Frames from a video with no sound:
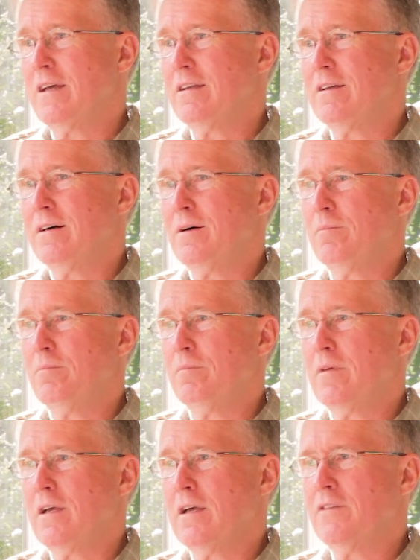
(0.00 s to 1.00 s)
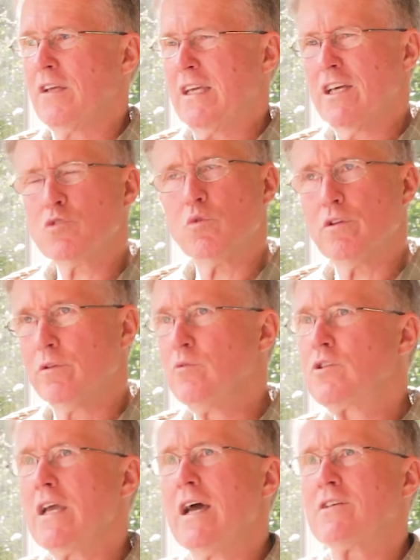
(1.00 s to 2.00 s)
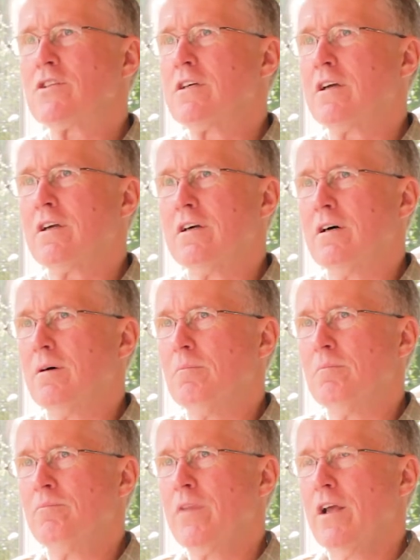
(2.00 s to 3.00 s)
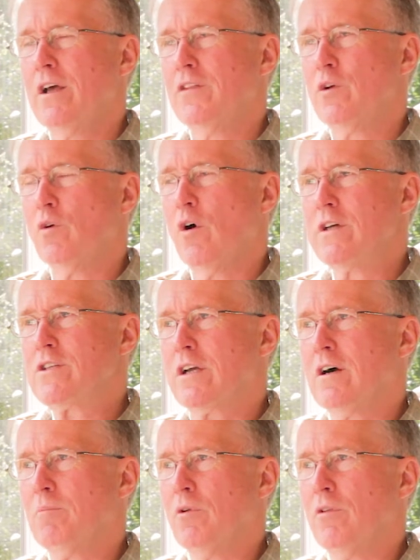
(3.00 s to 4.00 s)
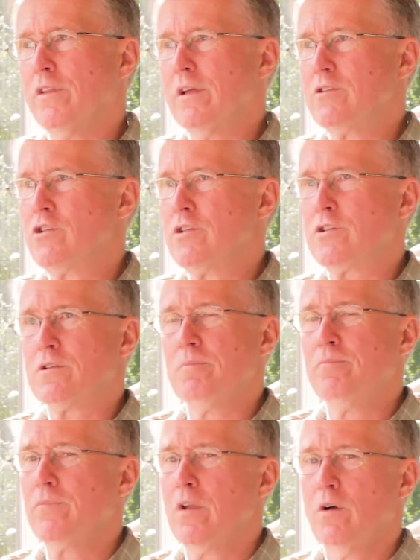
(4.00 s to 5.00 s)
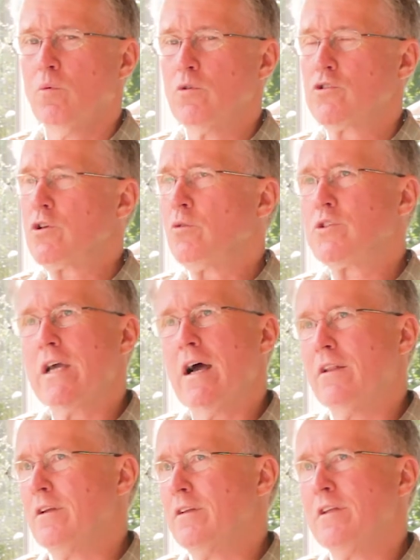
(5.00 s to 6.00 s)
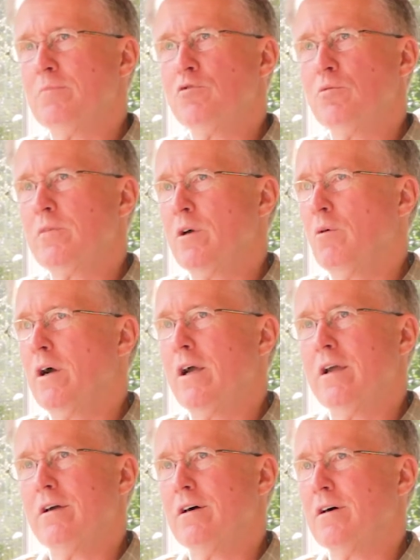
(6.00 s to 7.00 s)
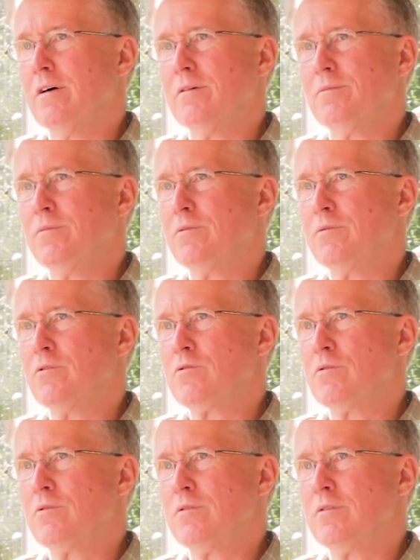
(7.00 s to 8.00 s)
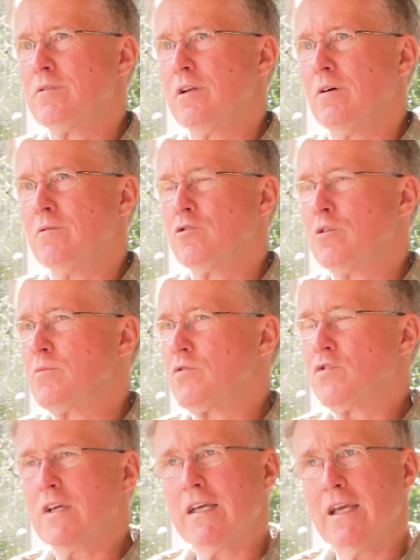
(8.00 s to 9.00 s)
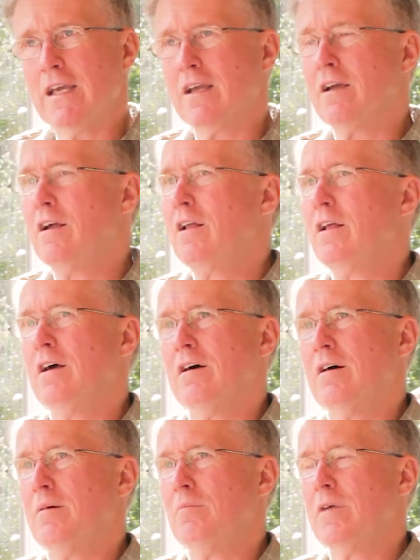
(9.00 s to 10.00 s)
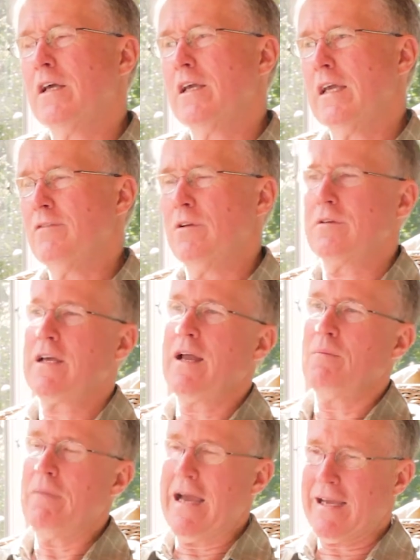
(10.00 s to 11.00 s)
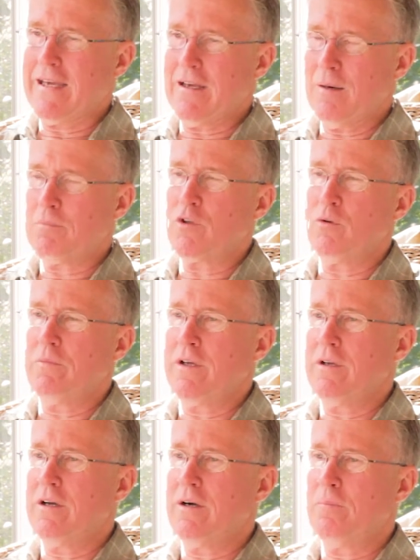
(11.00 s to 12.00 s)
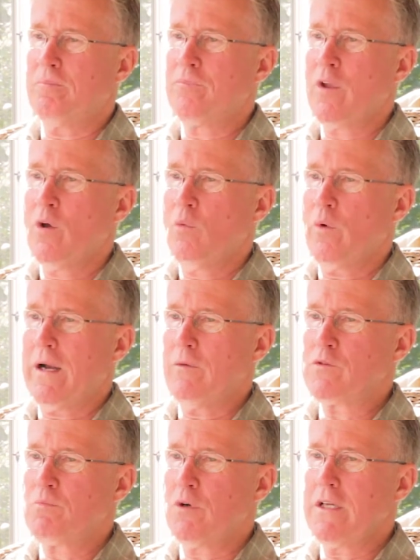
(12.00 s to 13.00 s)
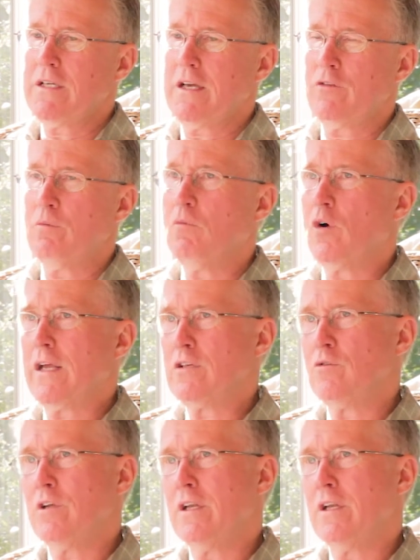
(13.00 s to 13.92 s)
the kids were enthusiastic. There were always a couple that just were so talented, they blew me away, in terms of singing, even kind of backing up a little bit. When I was putting together morning, noon, and